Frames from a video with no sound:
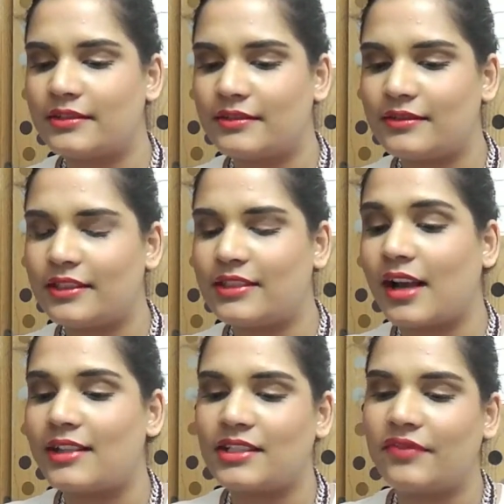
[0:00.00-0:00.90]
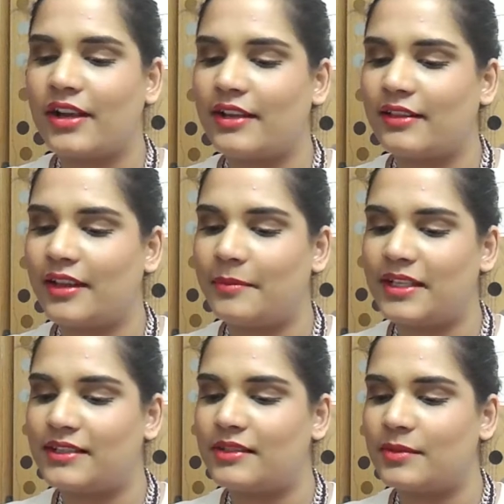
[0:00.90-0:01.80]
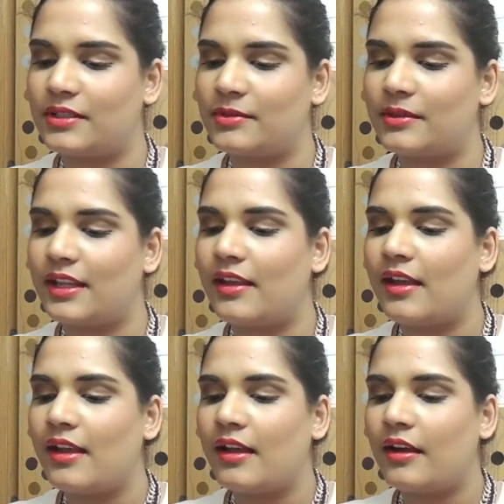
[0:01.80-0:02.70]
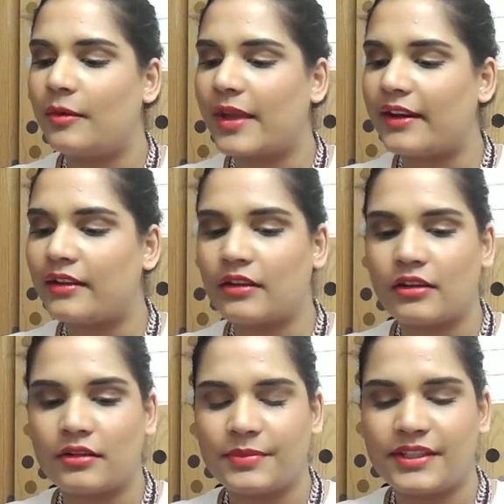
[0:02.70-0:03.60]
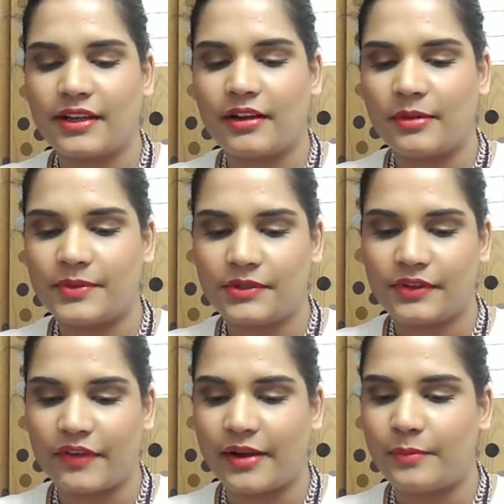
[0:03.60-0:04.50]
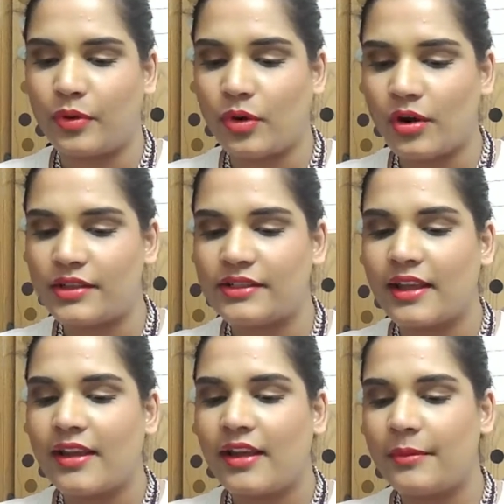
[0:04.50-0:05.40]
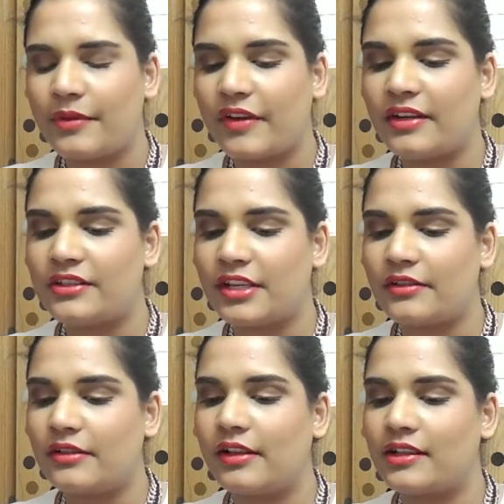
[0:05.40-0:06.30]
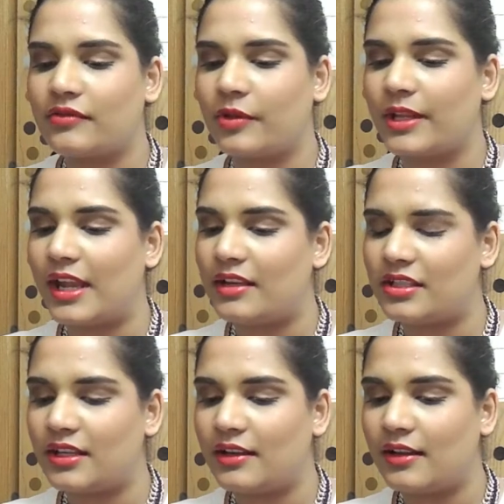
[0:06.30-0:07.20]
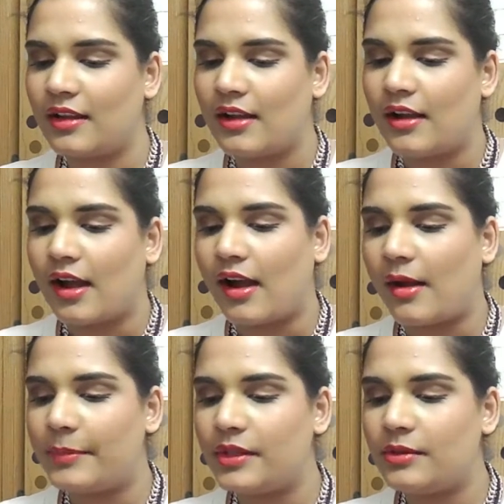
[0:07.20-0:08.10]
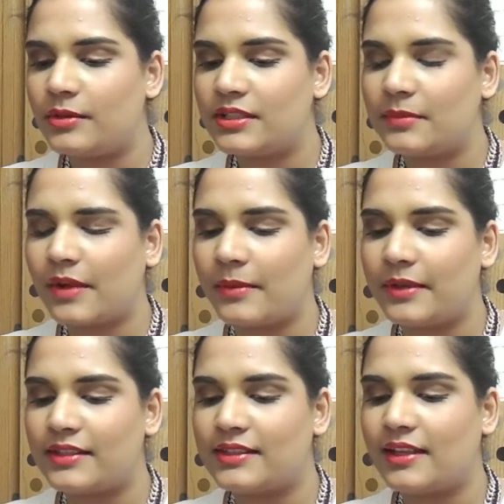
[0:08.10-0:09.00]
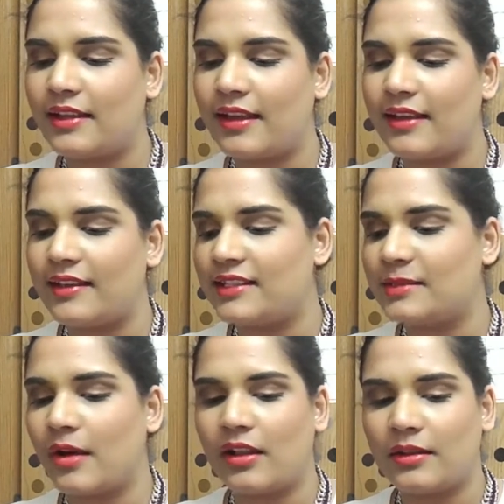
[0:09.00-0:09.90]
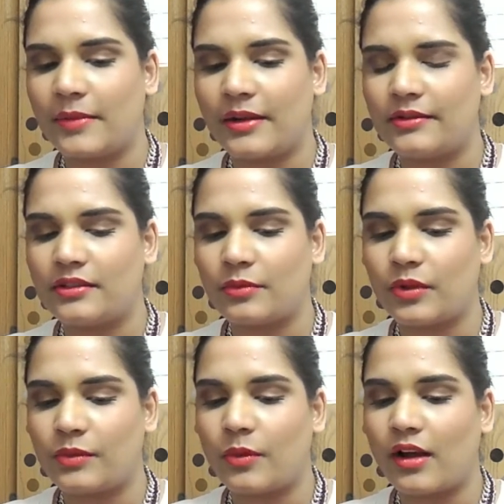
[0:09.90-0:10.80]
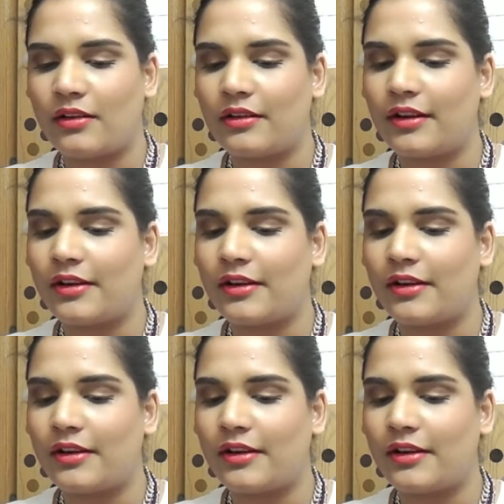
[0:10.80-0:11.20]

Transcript: detoxifying clay mixes with soothing aromatic herbs that help to refine pores and provide a gentle exfoliation. Um, you use it by mixing a small amount with water and